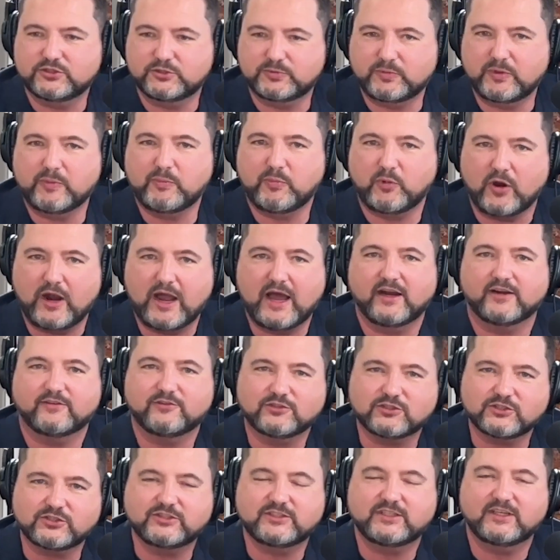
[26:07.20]
you should be proud of
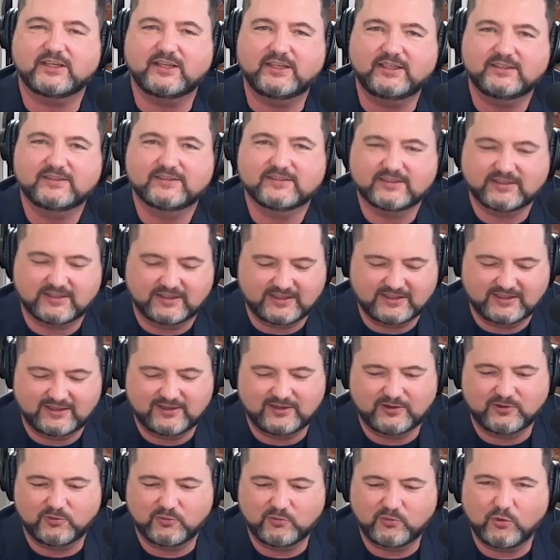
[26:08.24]
your city.
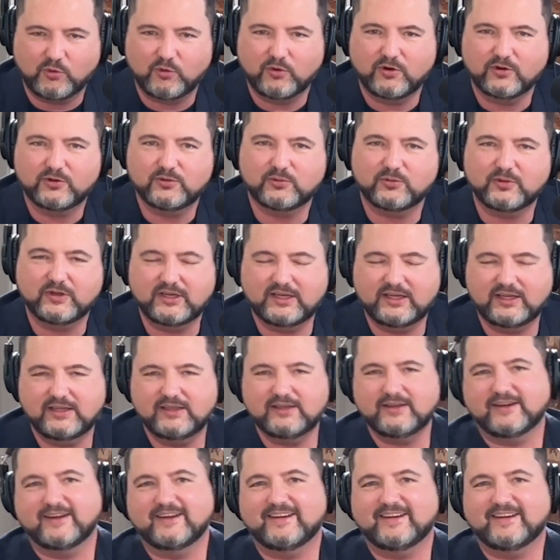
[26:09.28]
Award winning.